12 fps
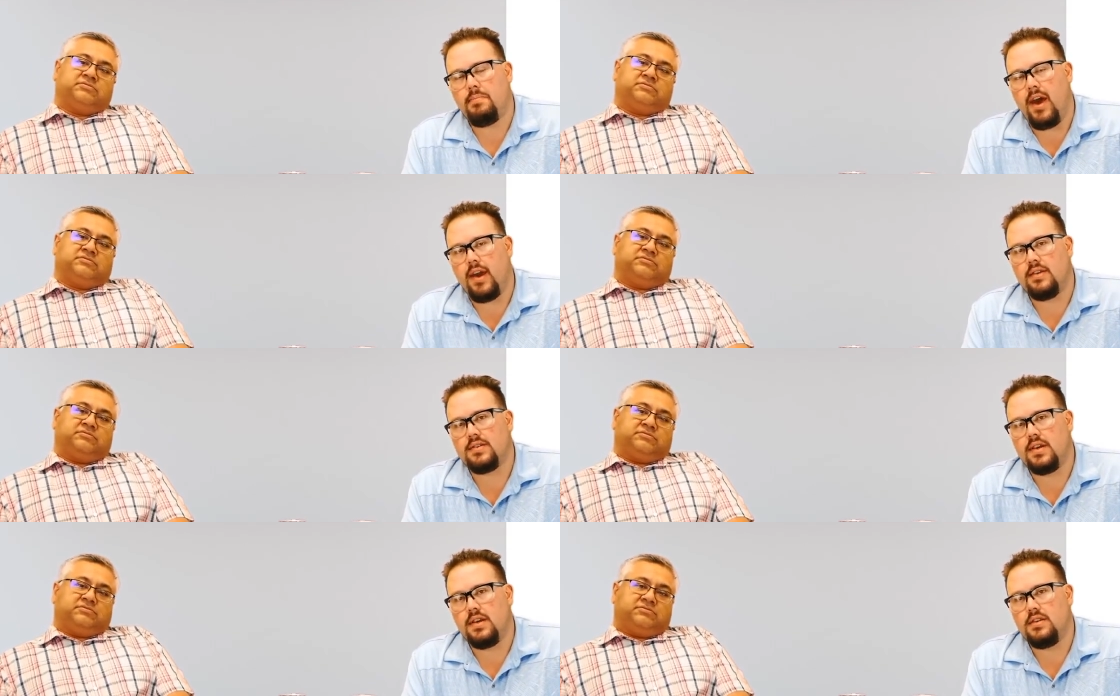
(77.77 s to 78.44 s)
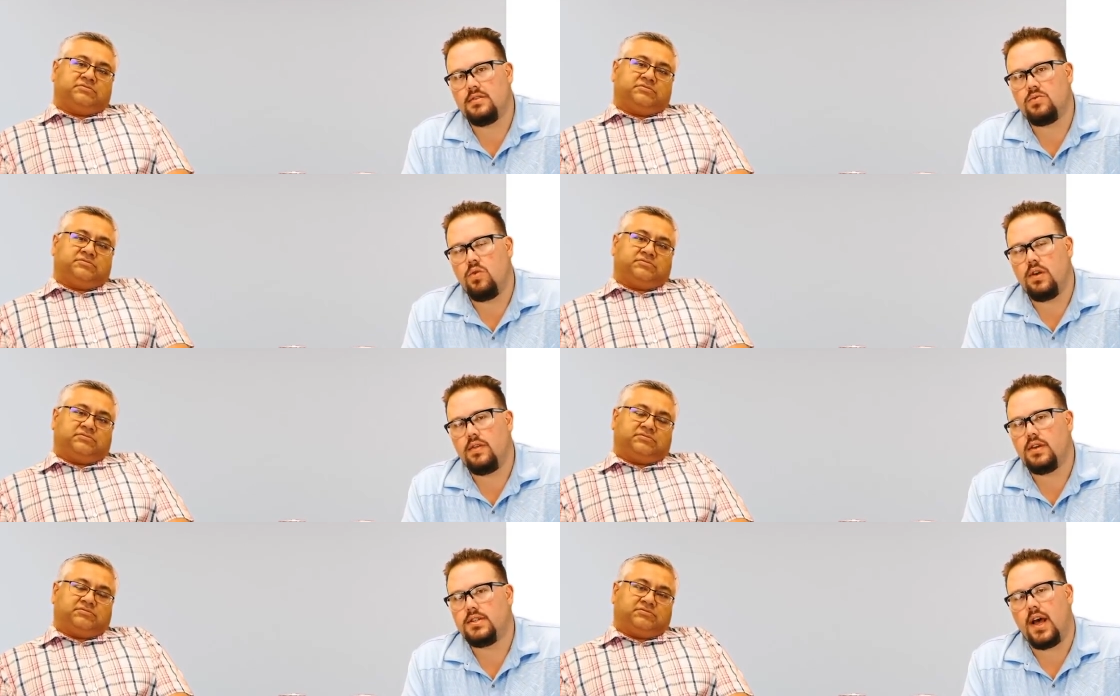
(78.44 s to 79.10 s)
Speaker 1: magazine as one
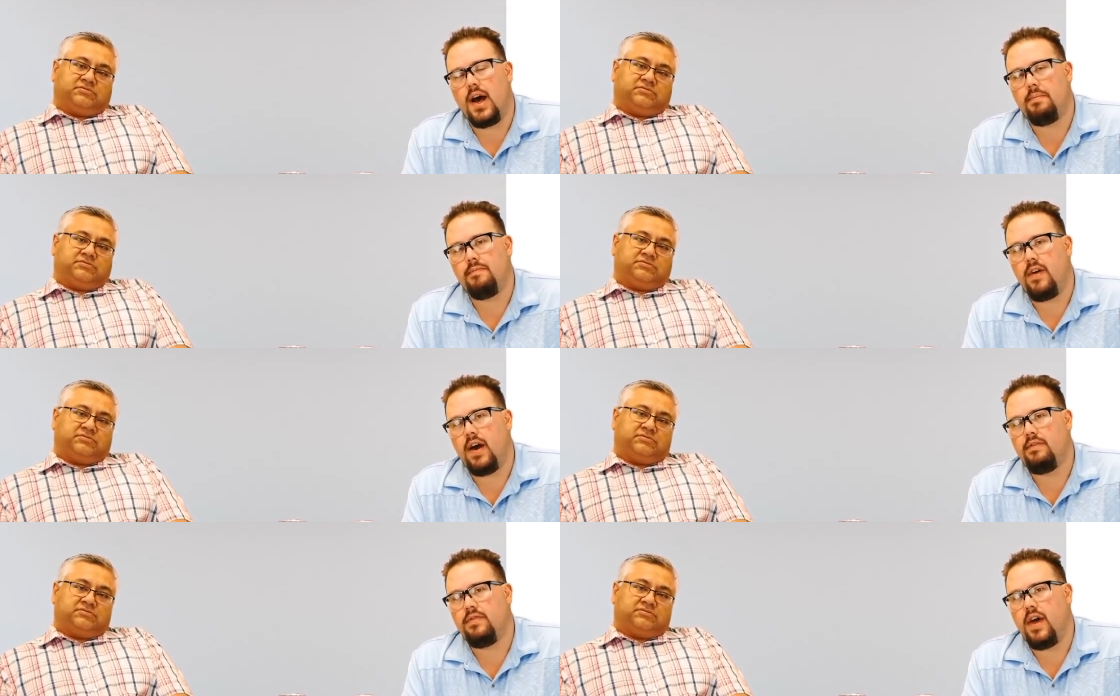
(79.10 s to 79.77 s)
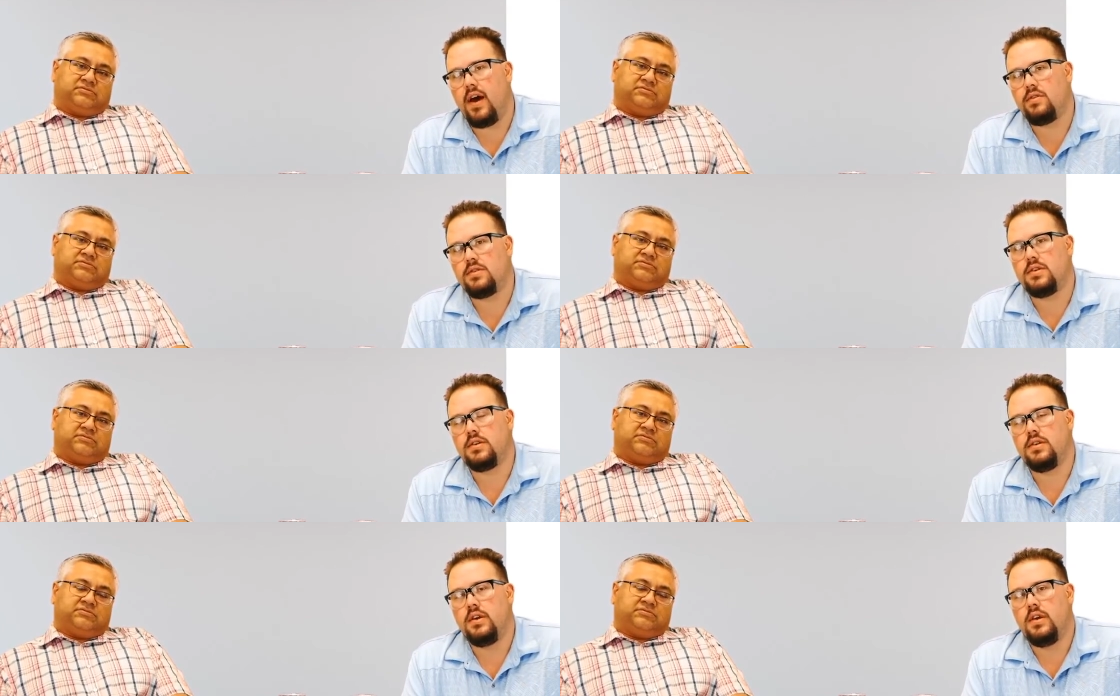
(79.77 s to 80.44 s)
of the top
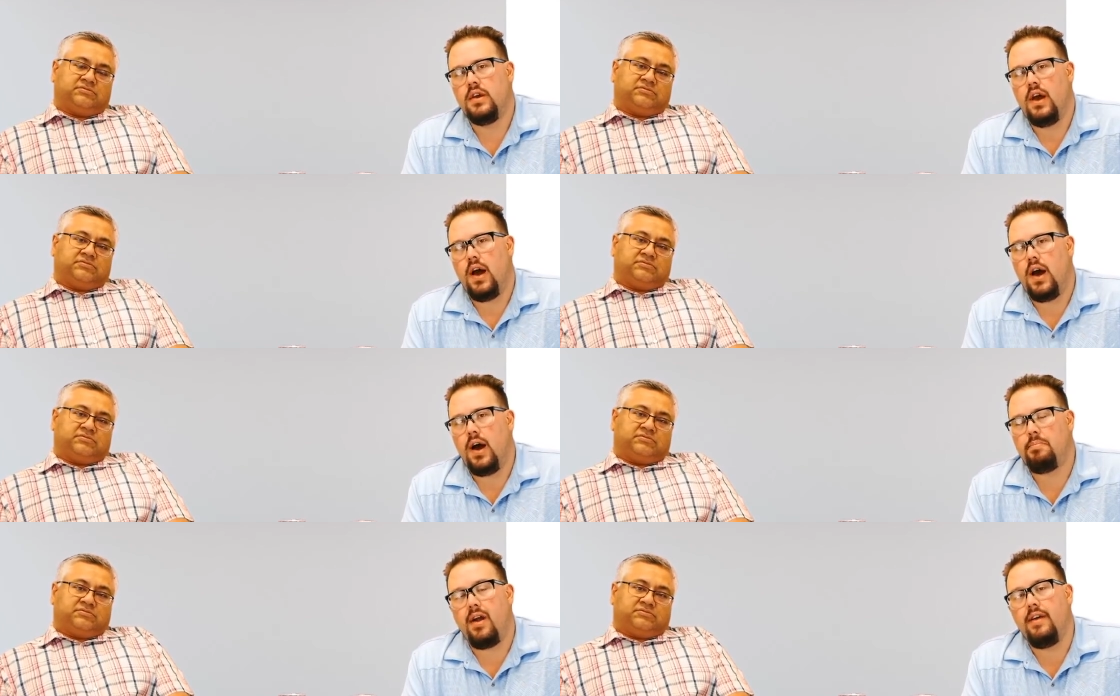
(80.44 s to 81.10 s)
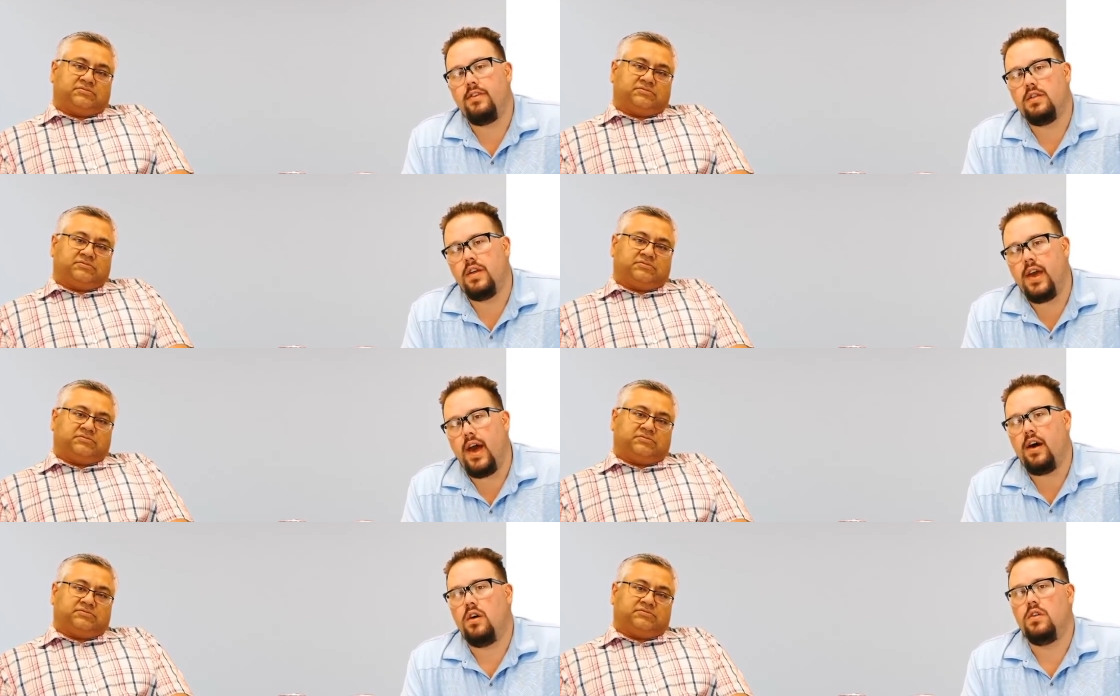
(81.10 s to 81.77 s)
5,000 uh, privately
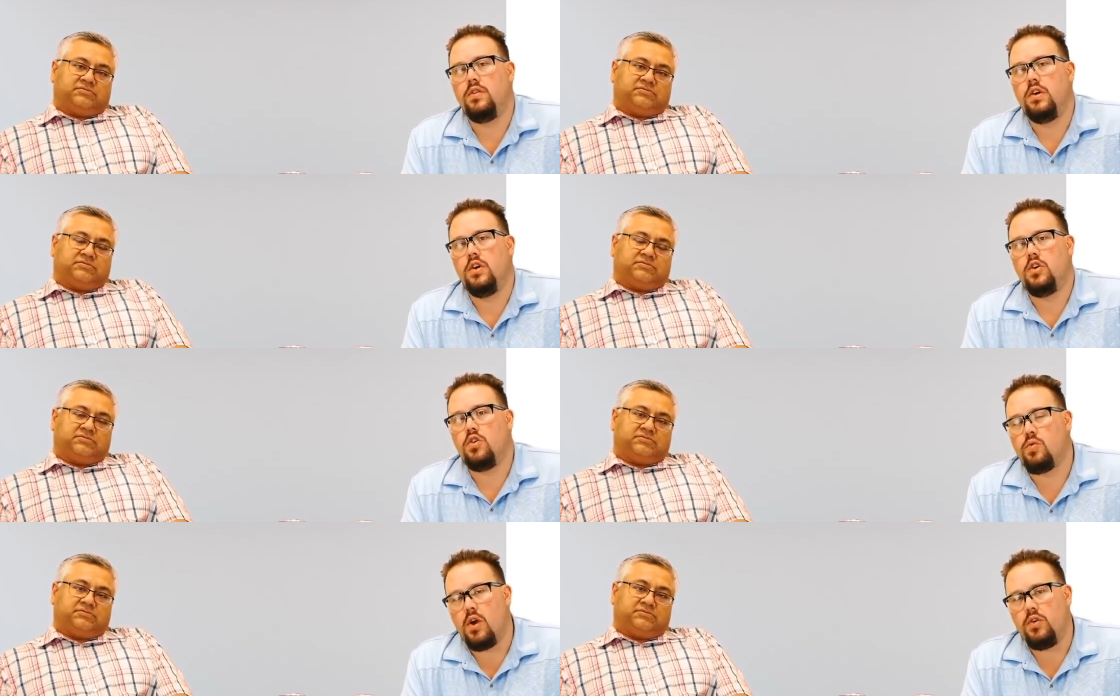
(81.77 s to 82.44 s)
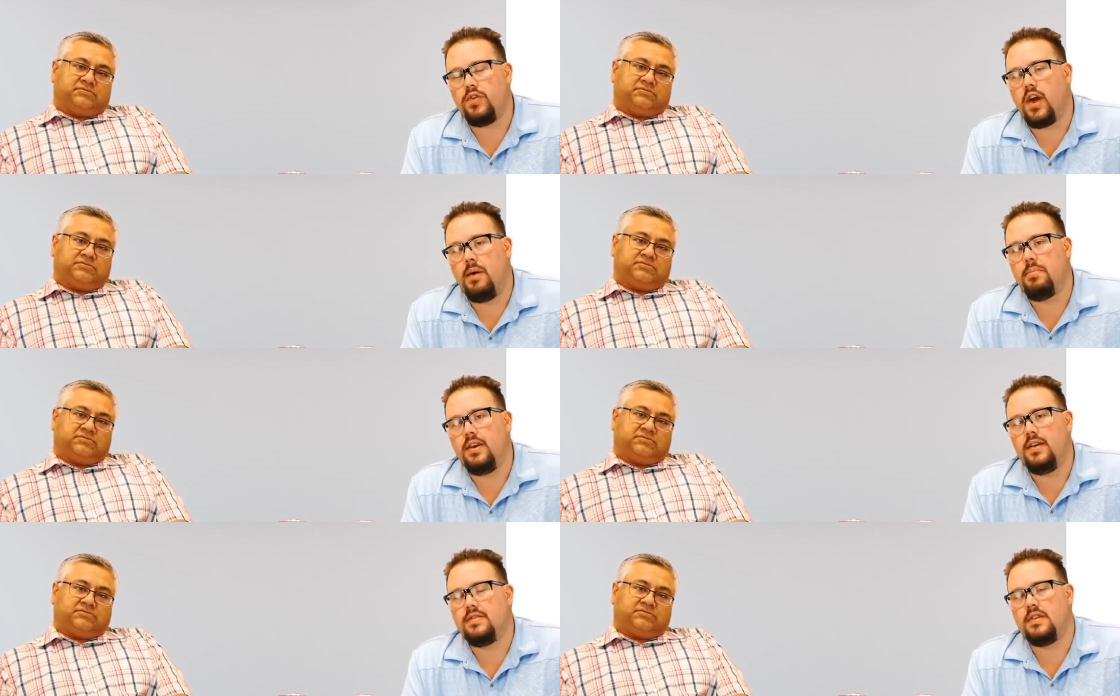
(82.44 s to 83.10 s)
held growth
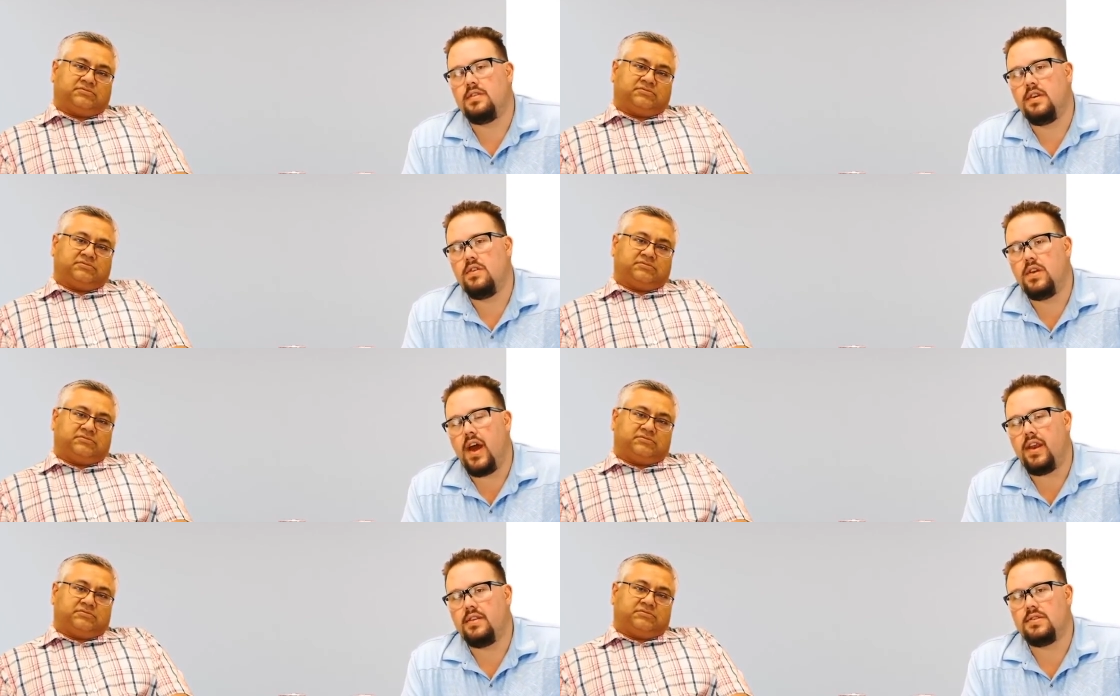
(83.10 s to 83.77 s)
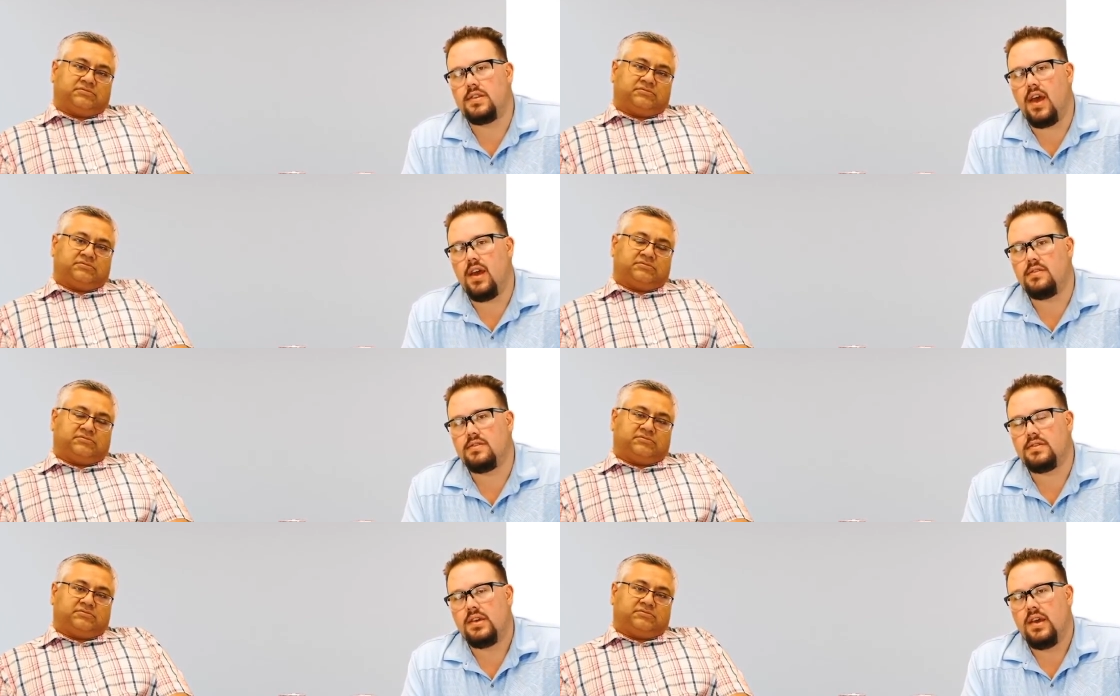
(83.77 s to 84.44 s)
companies in the United
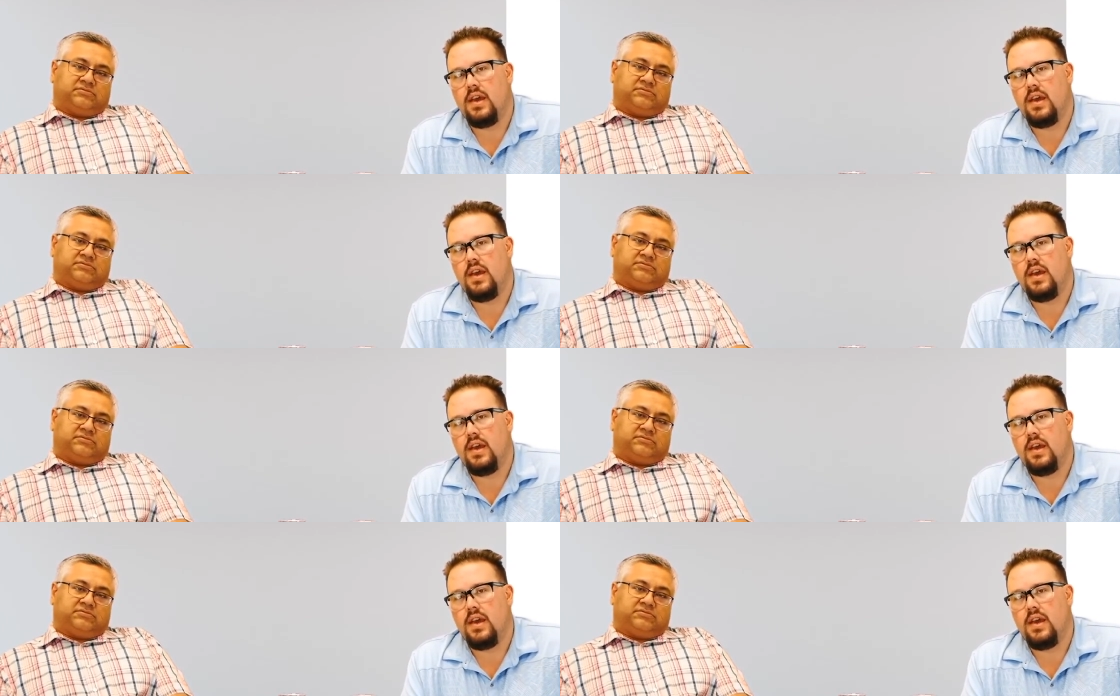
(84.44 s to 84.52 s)
States.